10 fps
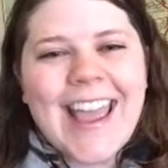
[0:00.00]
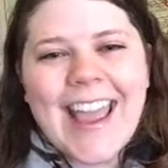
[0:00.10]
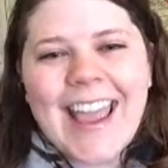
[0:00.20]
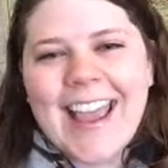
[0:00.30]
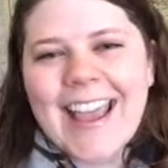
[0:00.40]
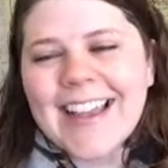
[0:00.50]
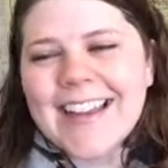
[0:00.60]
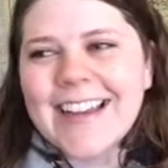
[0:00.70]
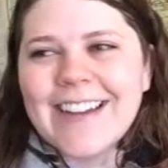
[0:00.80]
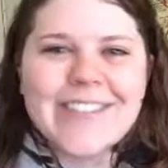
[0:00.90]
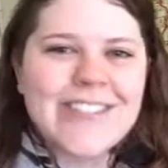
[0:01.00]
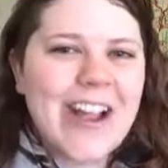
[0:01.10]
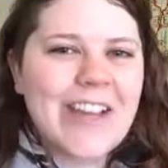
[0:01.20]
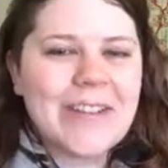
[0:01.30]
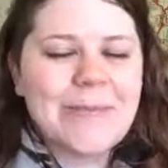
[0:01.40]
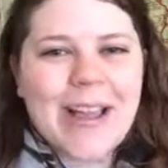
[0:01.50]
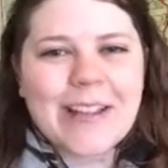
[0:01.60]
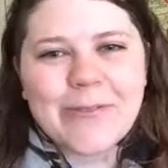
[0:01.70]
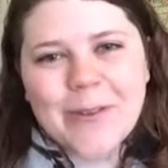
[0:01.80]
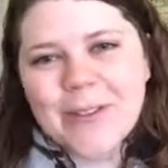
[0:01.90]
And I was driving back
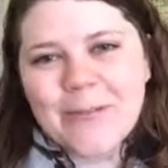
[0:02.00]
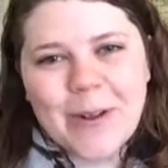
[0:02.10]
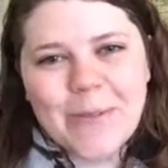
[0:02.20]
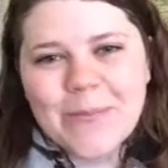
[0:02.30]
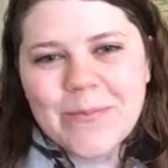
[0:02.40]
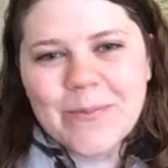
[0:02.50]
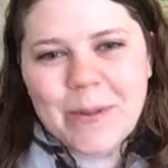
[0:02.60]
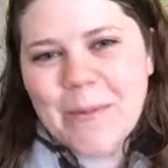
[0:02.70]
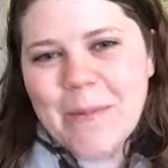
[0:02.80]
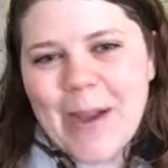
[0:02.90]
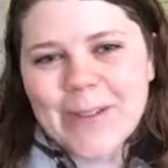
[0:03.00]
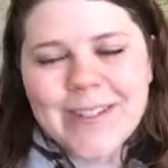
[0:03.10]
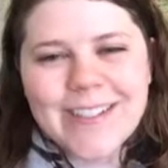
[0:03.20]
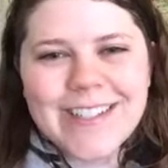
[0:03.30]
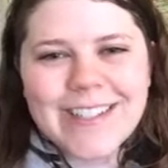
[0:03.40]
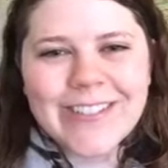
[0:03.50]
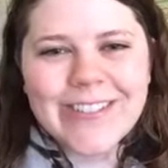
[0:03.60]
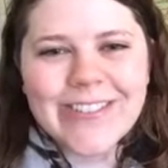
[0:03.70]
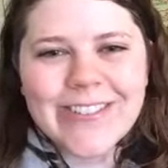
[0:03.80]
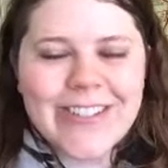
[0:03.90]
and forth from the mountain
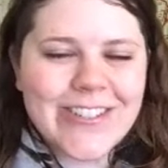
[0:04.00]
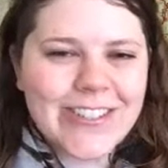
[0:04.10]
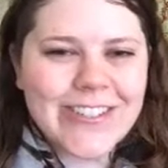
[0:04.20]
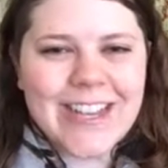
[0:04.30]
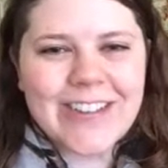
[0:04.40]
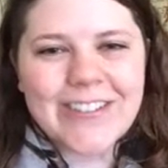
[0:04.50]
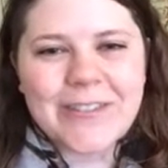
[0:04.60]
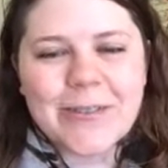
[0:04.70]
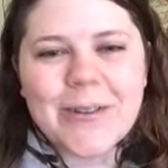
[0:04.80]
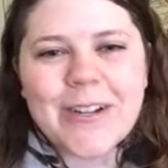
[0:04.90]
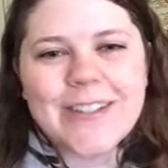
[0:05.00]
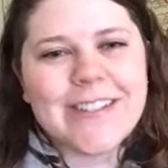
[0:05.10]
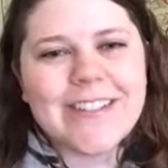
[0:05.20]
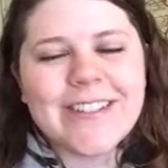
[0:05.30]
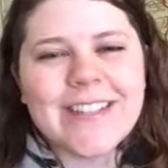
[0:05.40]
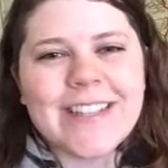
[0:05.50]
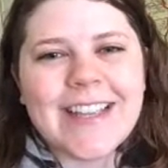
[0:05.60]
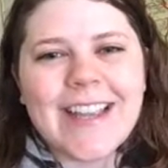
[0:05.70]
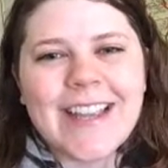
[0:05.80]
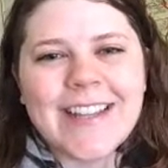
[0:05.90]
to Charlestown for rehearsals.
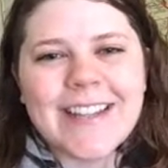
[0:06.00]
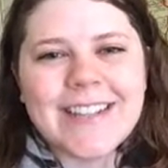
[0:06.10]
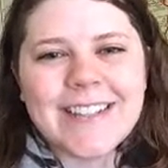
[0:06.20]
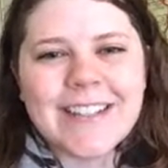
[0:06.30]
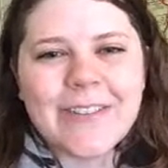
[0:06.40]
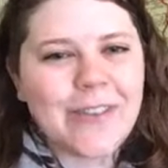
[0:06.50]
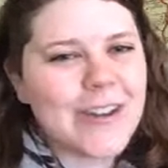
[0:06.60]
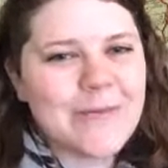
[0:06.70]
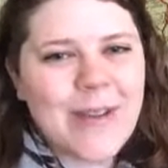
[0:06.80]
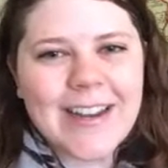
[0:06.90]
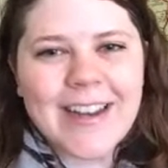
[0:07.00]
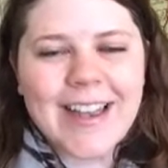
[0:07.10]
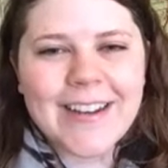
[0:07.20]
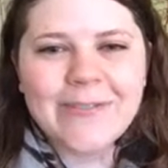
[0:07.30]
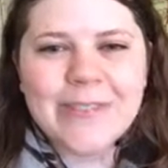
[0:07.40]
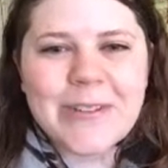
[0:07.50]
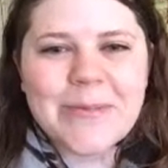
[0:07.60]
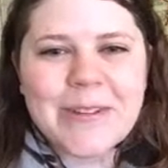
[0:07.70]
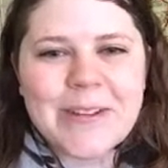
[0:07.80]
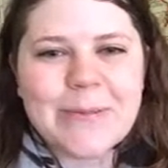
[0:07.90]
And a friend of mine had a room
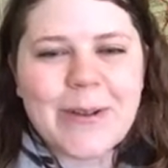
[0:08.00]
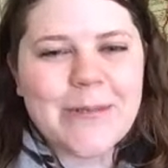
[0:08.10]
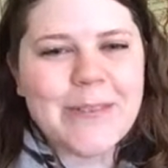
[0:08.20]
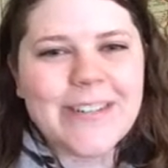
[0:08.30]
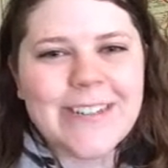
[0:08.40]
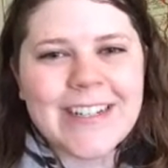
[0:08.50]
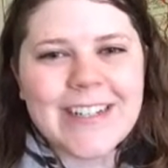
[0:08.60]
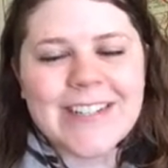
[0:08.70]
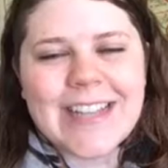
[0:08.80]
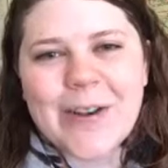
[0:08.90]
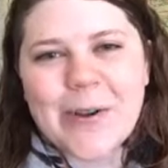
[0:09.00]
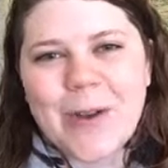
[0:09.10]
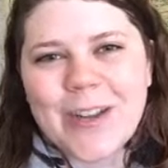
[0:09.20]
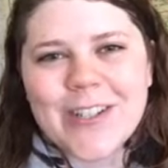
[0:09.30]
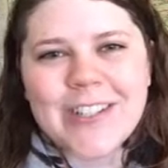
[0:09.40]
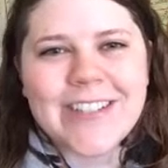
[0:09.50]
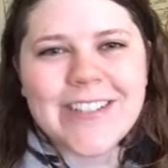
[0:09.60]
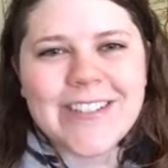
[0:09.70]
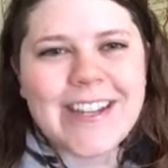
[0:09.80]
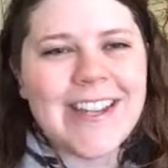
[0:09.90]
in her apartment right downtown on Washington
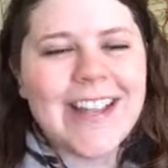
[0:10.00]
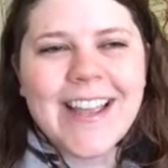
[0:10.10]
Street.